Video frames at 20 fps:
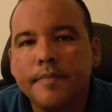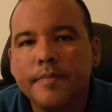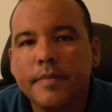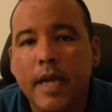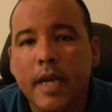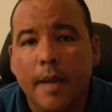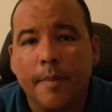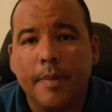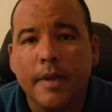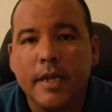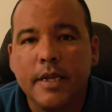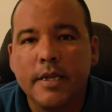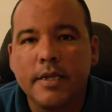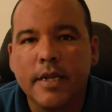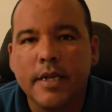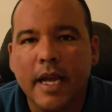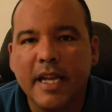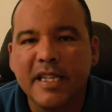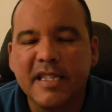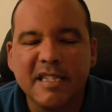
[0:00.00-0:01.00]
diabetes.
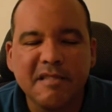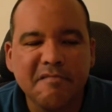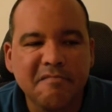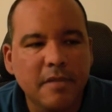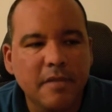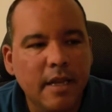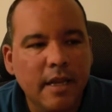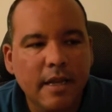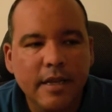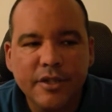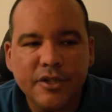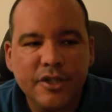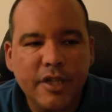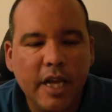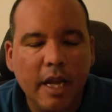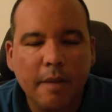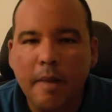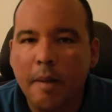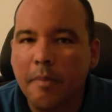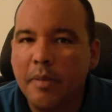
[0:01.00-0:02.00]
I didn't
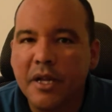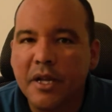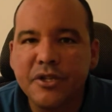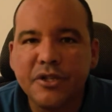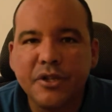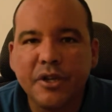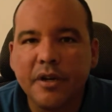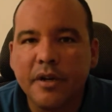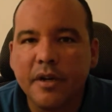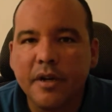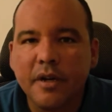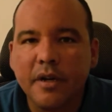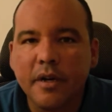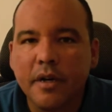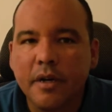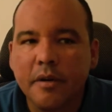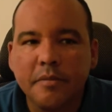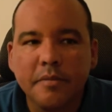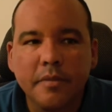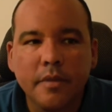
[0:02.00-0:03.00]
check my blood sugar.
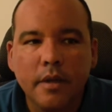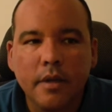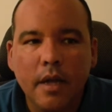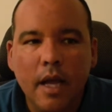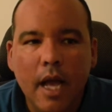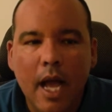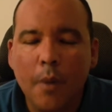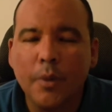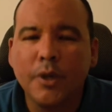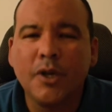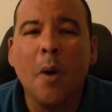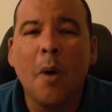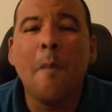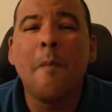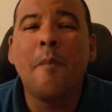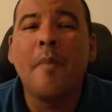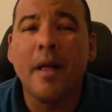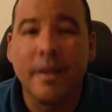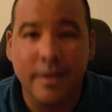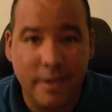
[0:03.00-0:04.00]
I would go
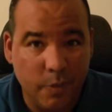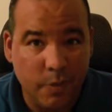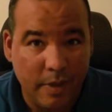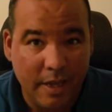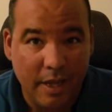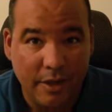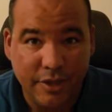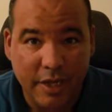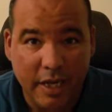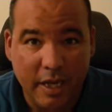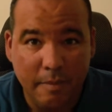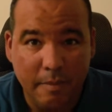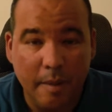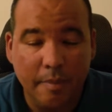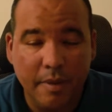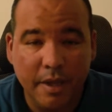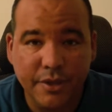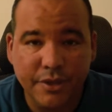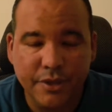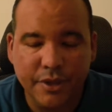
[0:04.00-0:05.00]
months without checking my
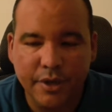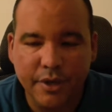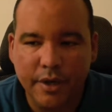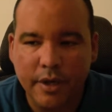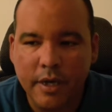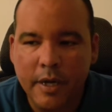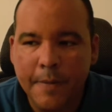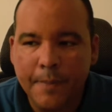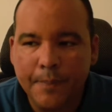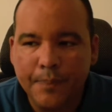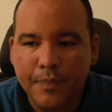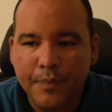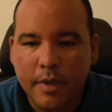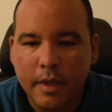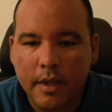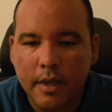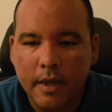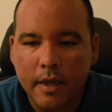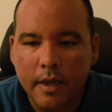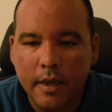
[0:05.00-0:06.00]
blood sugar,
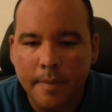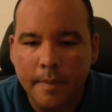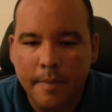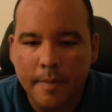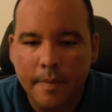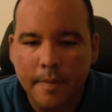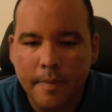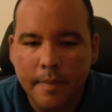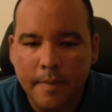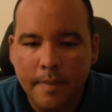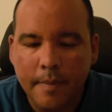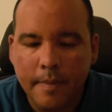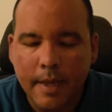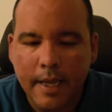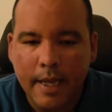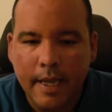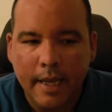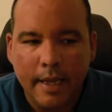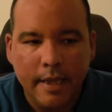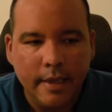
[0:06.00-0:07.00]

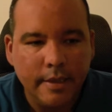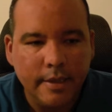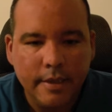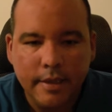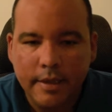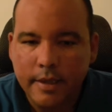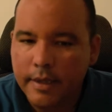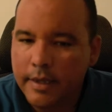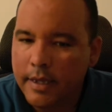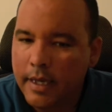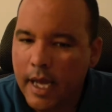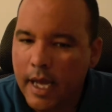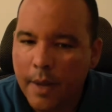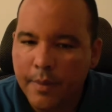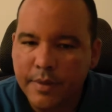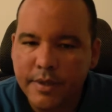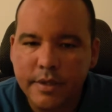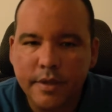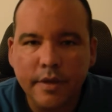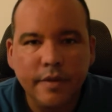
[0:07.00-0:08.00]
and I
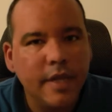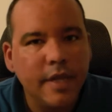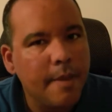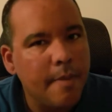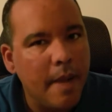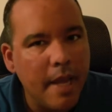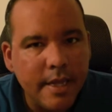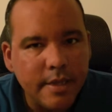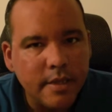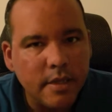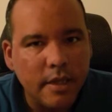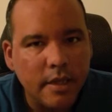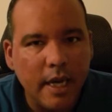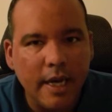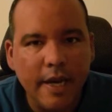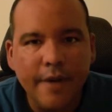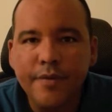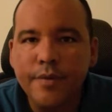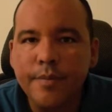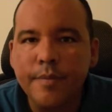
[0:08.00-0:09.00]
would still take my insulin.
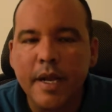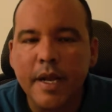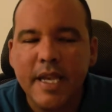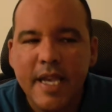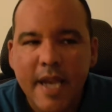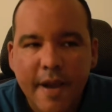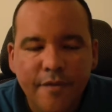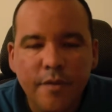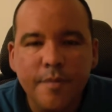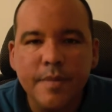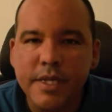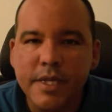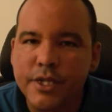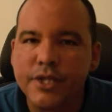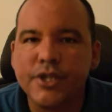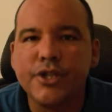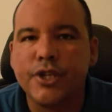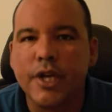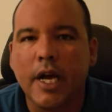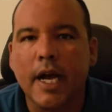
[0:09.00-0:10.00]
I never missed a
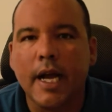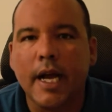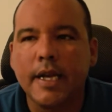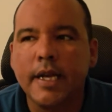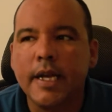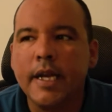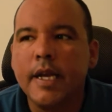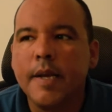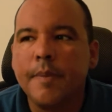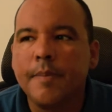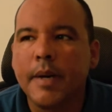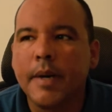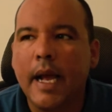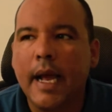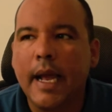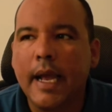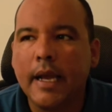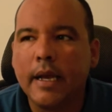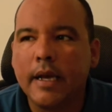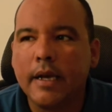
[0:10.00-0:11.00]
shot, but
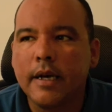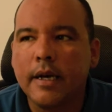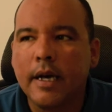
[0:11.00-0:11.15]
I